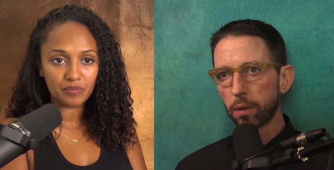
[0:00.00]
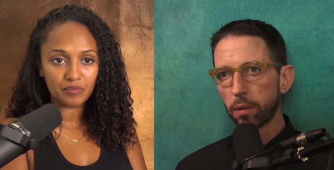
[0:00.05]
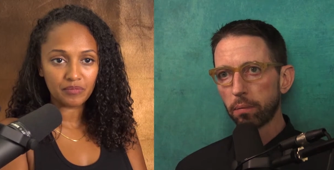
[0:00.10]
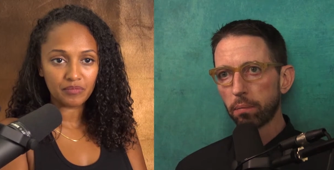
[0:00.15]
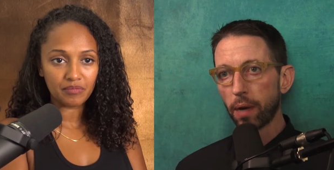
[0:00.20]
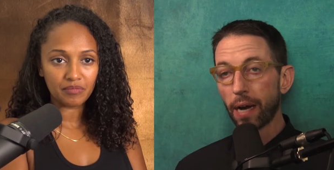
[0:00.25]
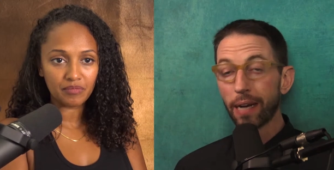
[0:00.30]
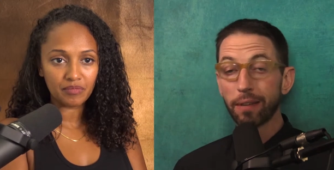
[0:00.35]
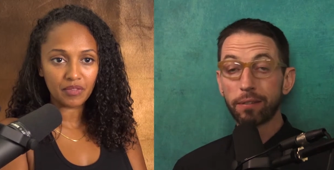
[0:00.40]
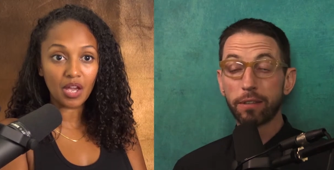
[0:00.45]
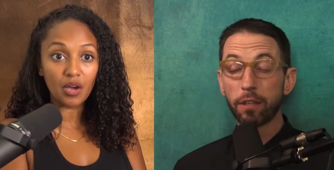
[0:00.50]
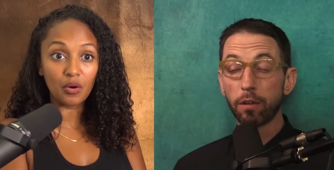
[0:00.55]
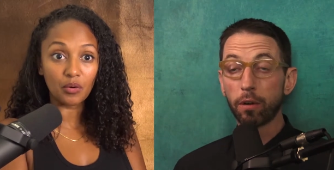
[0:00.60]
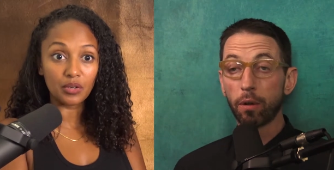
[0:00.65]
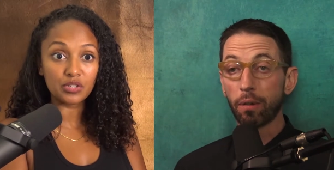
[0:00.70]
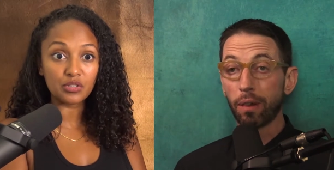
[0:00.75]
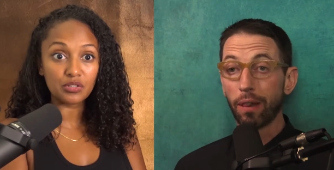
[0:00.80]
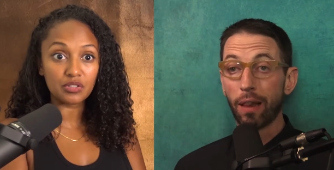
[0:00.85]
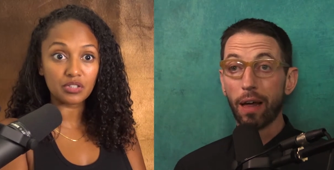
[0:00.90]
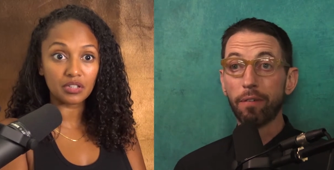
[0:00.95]
Speaker 1: with them.
Speaker 2: I still
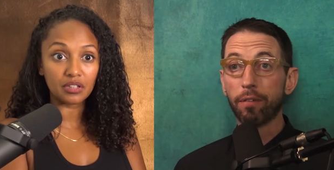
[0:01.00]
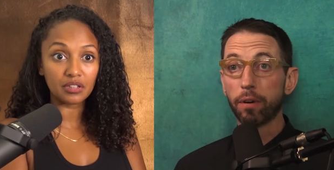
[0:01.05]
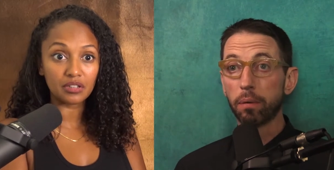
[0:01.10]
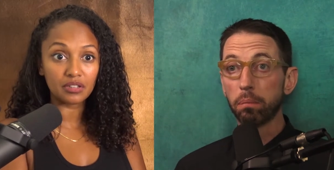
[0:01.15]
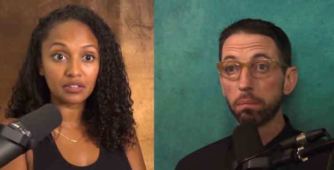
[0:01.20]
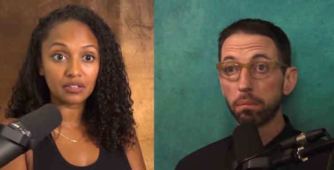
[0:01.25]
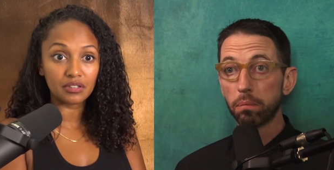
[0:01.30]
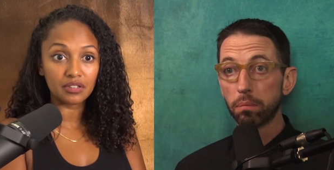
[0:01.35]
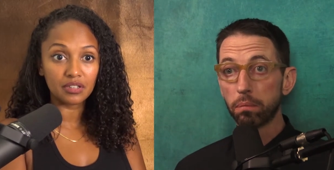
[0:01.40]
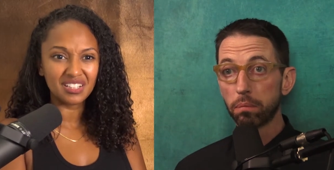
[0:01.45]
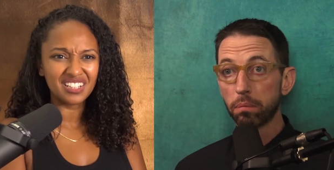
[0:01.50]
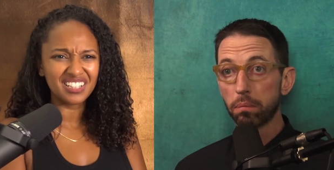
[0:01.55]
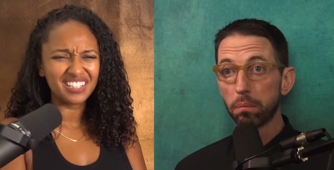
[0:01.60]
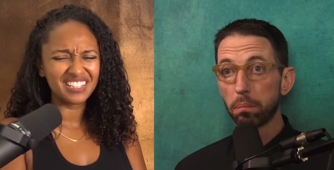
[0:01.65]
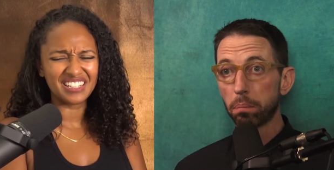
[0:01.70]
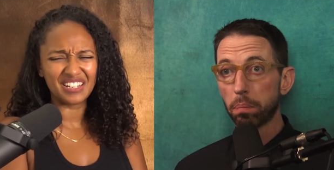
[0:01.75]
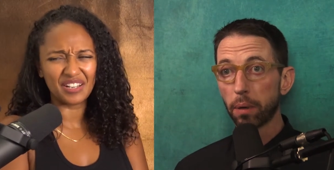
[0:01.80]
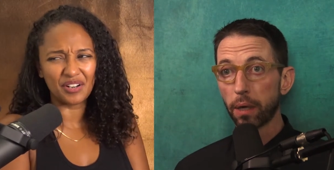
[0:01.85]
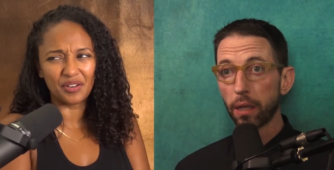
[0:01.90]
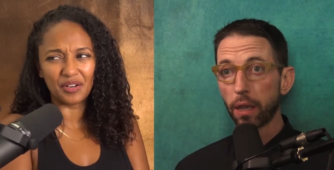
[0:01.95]
don't love them,
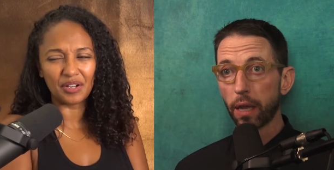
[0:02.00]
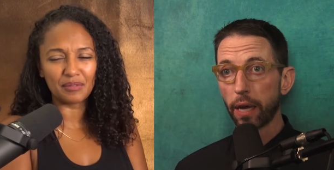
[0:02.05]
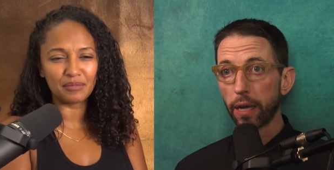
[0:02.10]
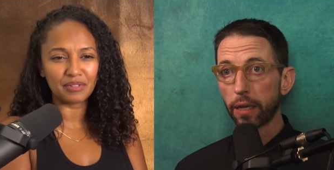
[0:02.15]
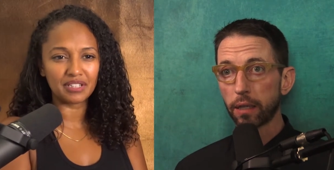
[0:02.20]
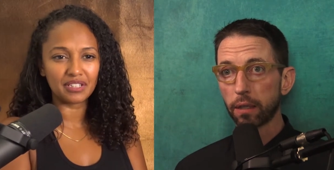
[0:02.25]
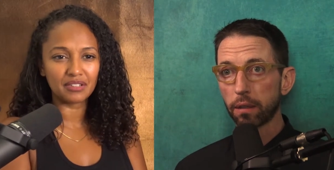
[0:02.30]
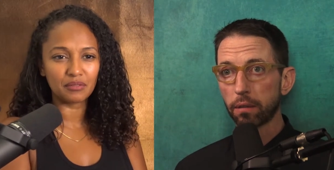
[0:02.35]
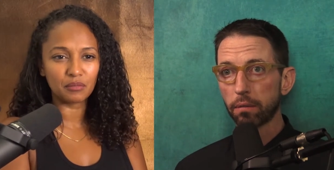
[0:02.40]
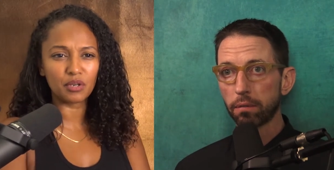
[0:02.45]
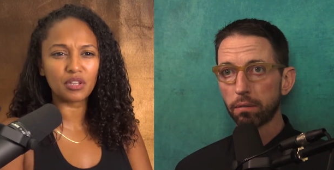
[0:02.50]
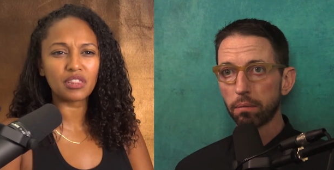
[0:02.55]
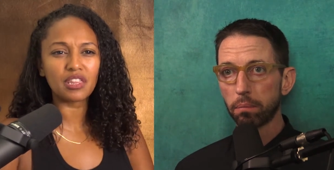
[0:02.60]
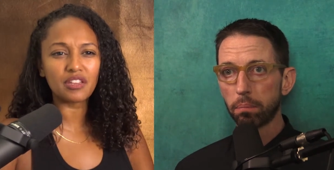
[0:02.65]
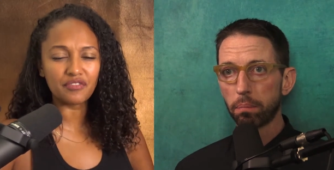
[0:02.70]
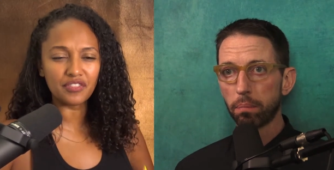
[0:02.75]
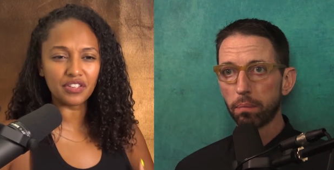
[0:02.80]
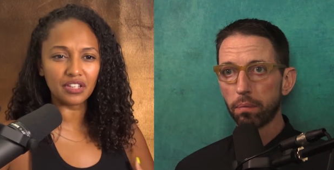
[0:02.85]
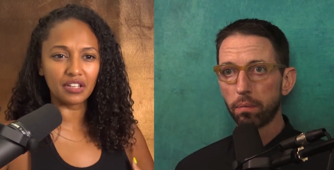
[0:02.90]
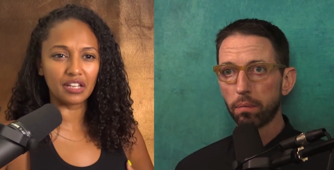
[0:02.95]
but no, like, I mean, what do
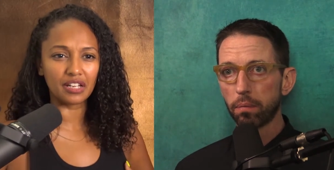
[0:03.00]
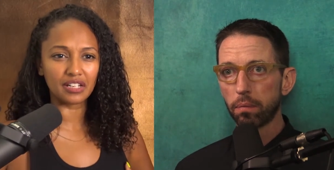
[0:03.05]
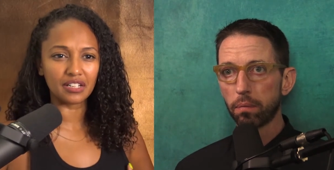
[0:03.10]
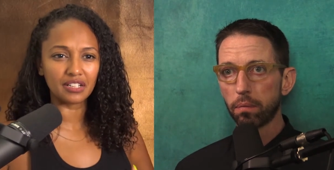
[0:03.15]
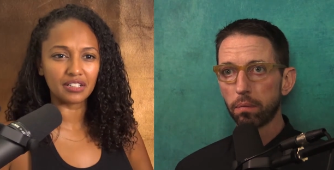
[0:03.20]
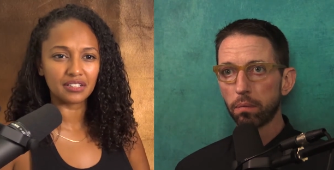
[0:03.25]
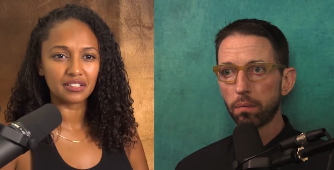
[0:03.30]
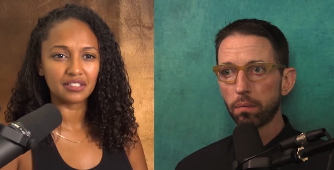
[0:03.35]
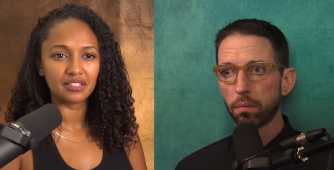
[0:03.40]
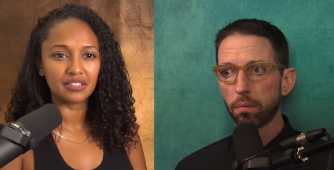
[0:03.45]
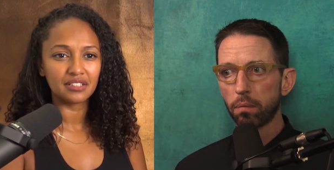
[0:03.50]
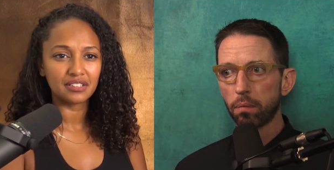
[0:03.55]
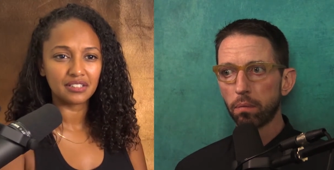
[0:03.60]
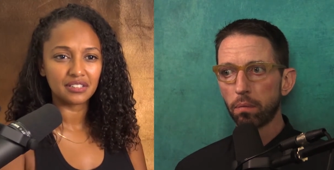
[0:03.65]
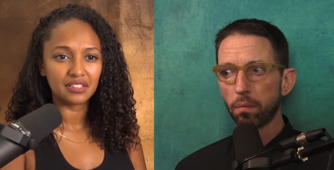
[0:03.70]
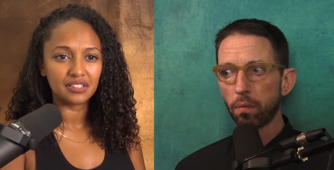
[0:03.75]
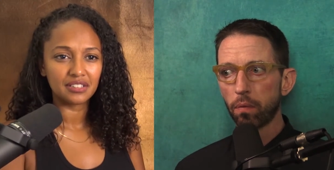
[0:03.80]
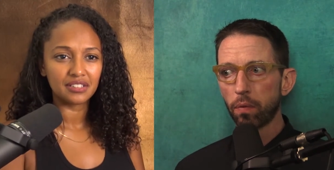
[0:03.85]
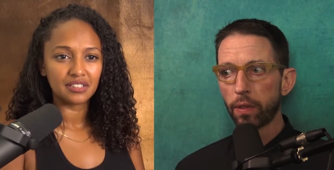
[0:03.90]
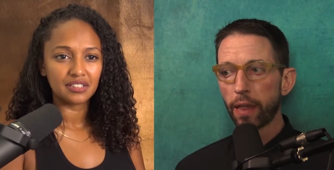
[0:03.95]
they feel
Speaker 1: like?
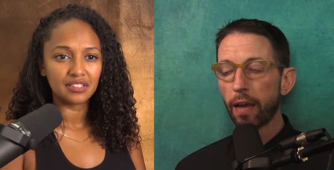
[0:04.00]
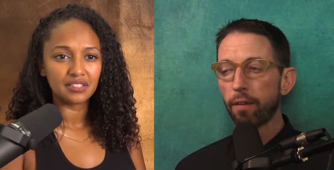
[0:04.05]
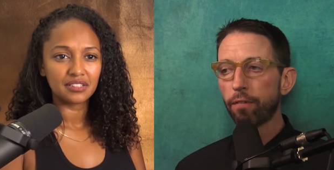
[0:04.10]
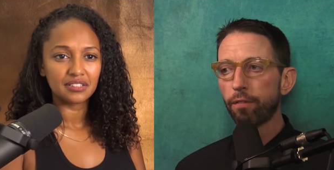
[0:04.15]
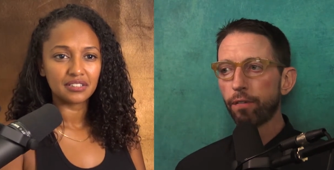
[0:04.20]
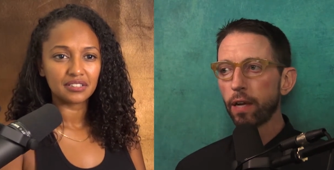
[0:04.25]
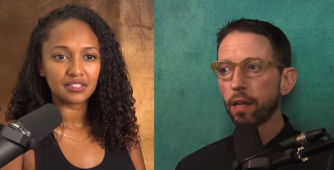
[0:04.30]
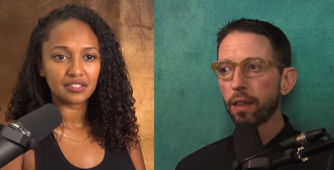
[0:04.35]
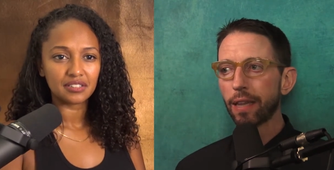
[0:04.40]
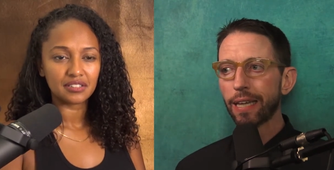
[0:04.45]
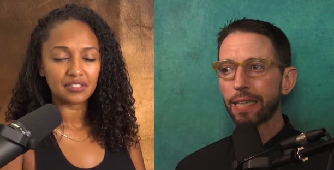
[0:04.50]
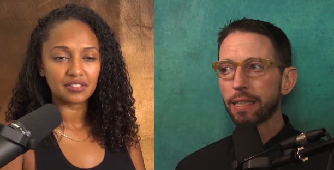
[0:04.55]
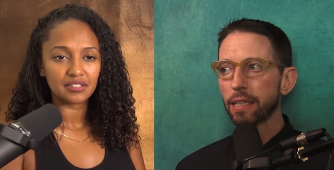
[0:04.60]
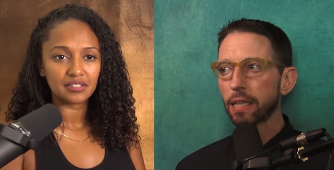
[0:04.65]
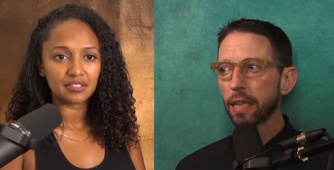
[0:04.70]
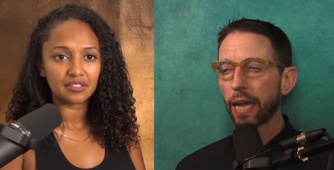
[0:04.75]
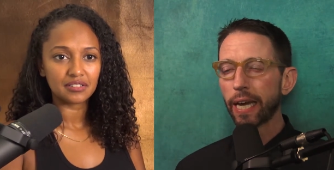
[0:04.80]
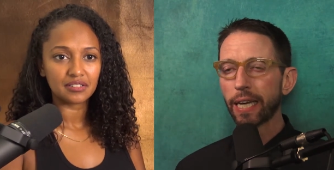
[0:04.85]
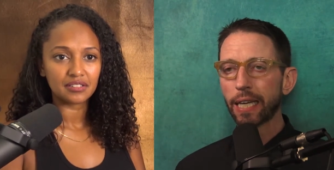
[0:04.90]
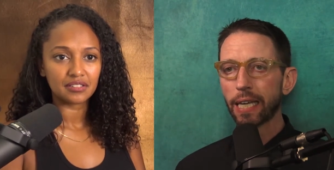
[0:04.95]
They feel
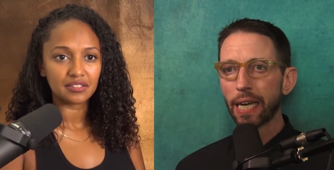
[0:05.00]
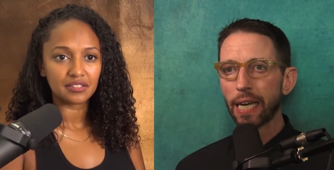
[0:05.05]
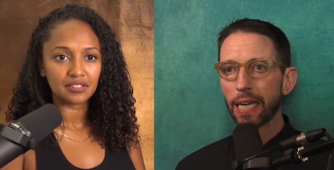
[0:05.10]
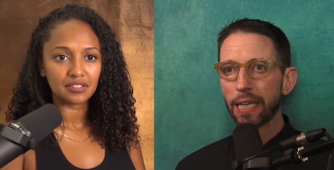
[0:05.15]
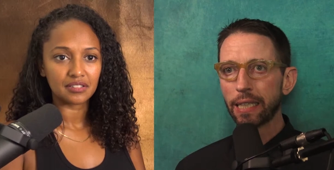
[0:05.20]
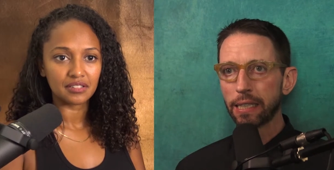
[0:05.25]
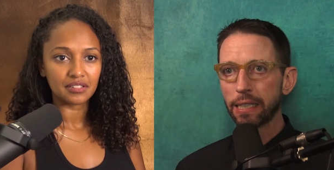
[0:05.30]
like